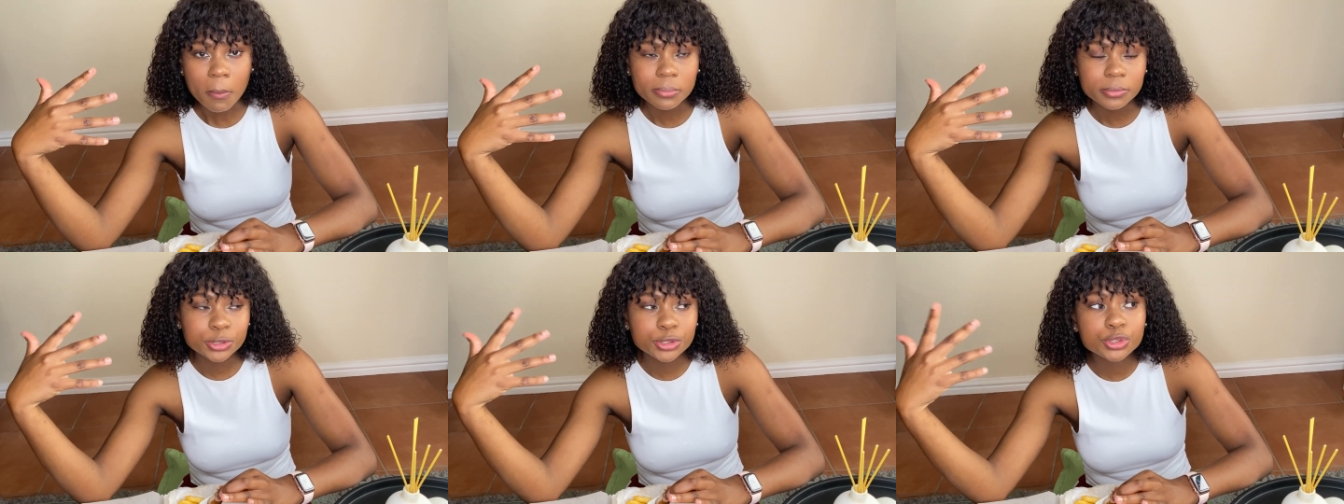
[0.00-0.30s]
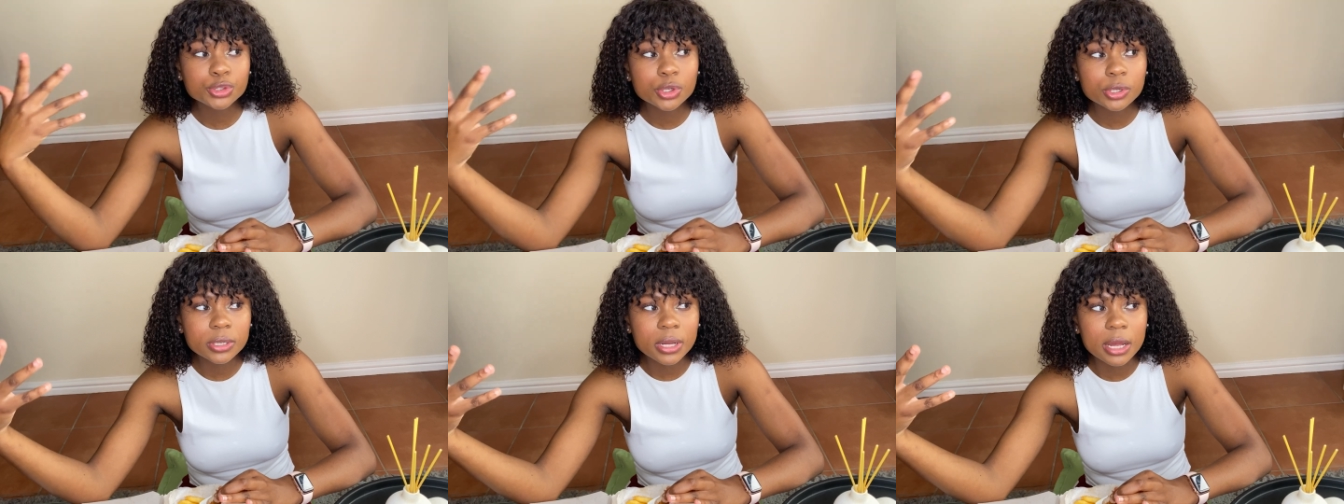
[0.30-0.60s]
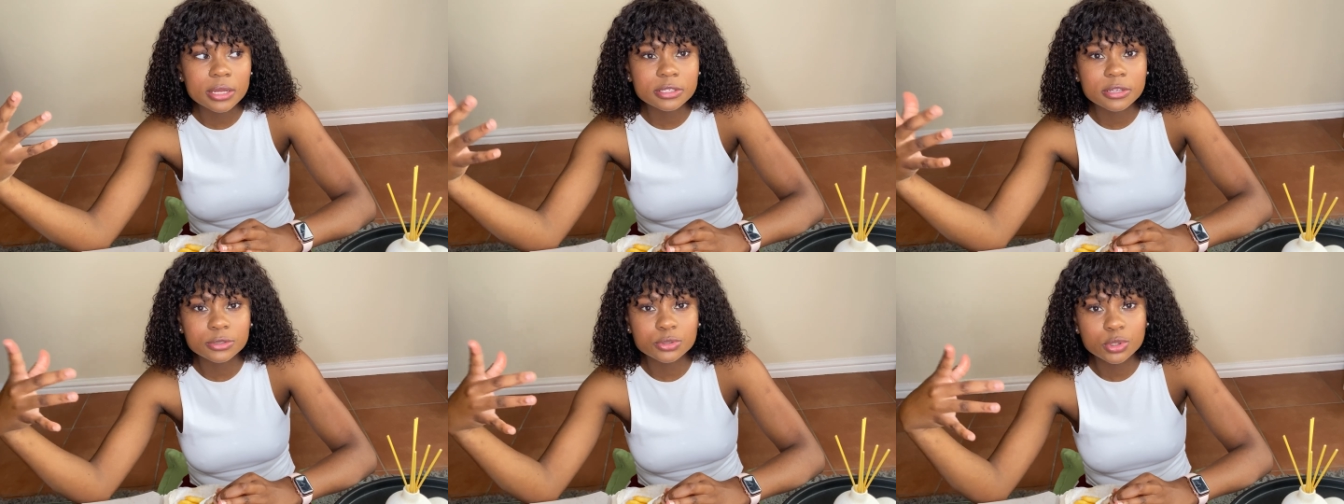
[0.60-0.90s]
But you know,
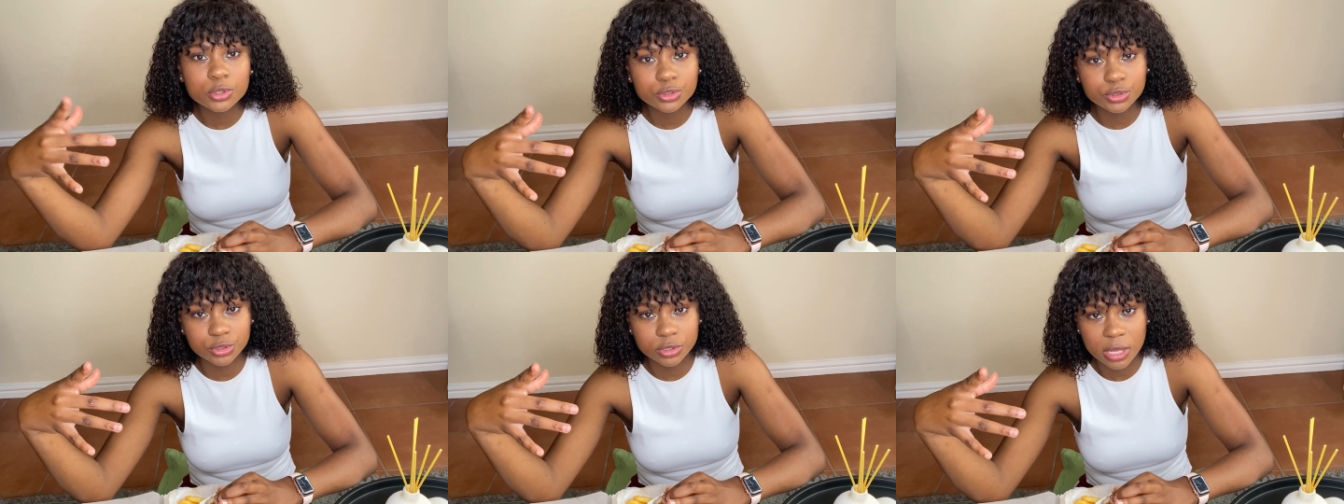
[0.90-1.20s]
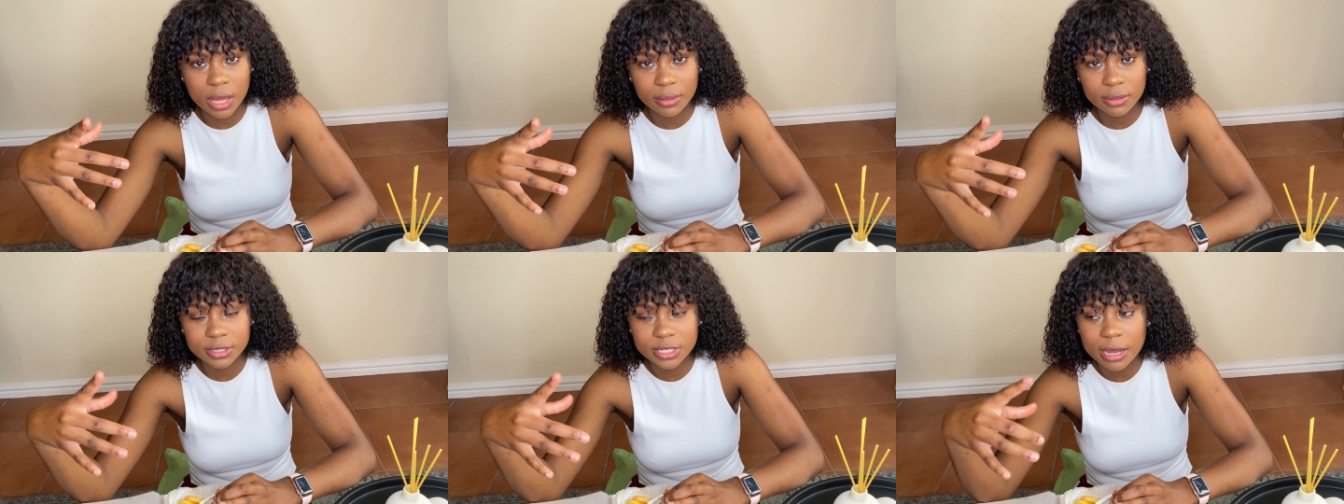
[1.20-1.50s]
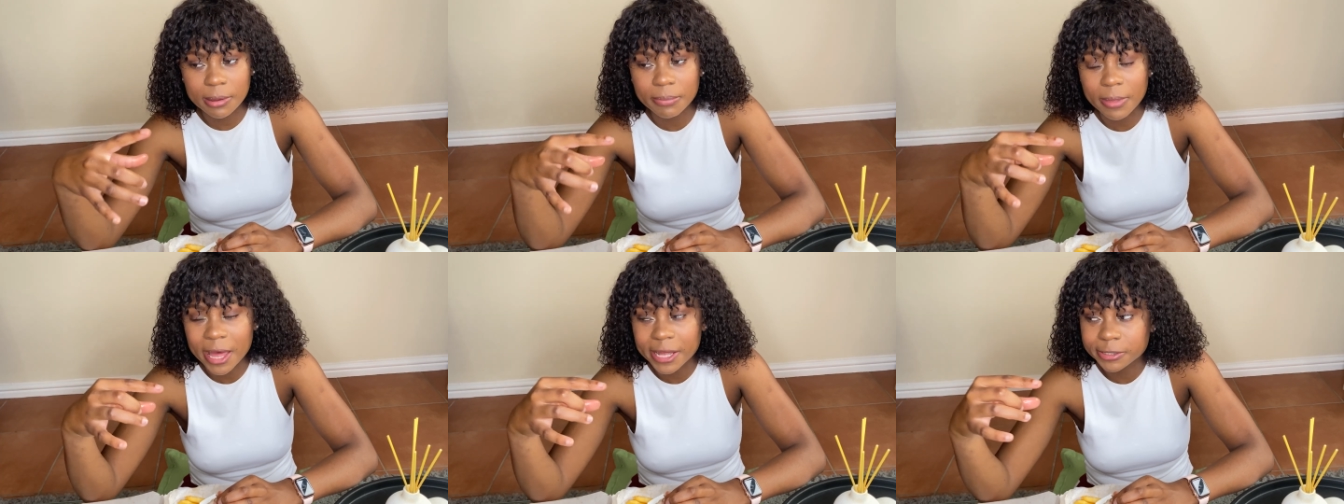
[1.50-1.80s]
guys, I told you the other
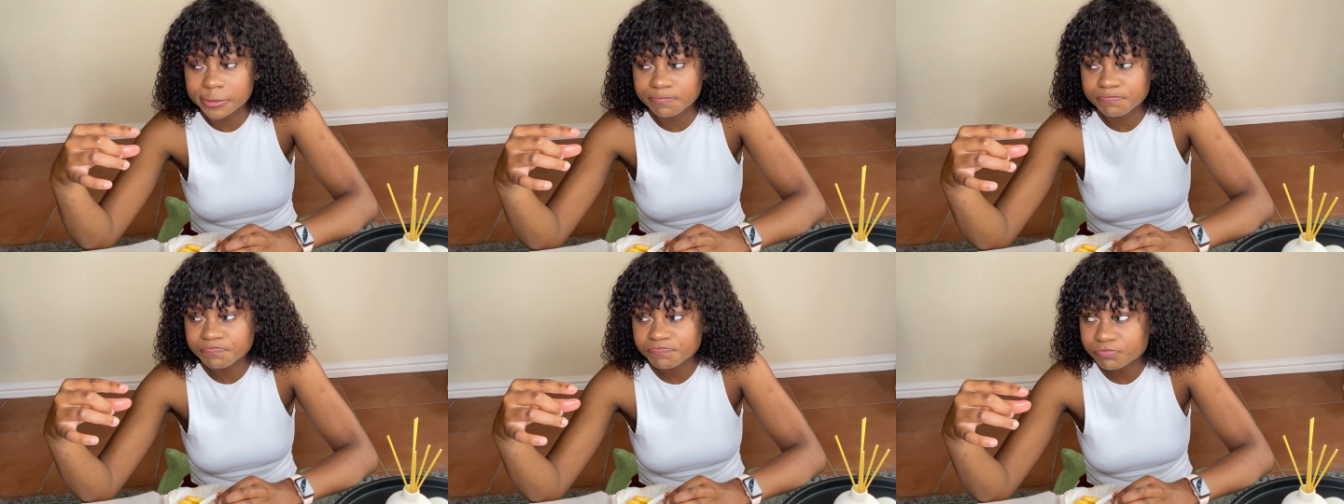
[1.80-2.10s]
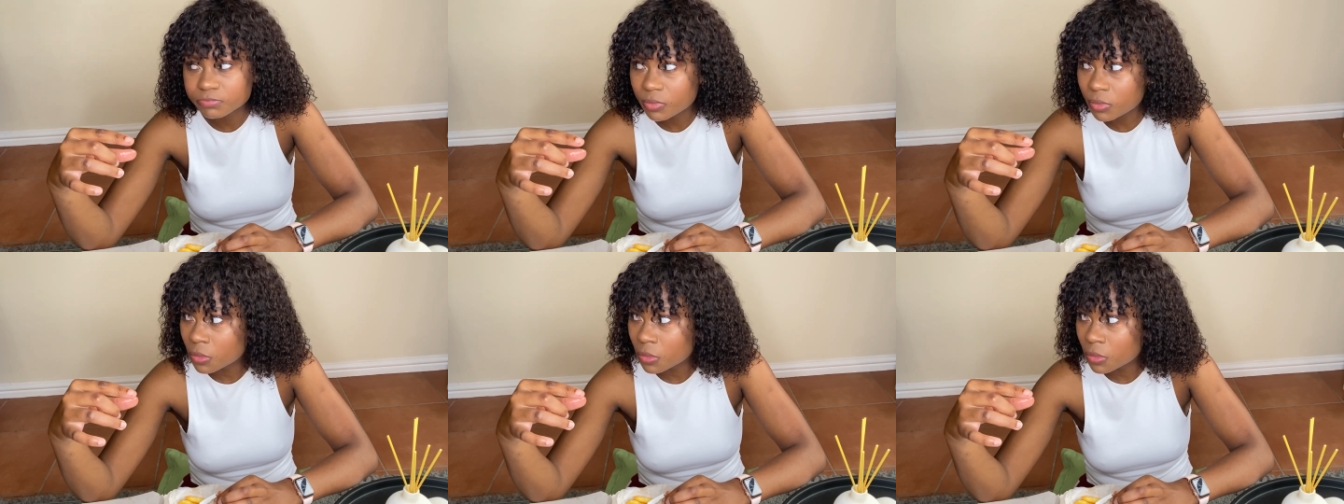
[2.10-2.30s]
time that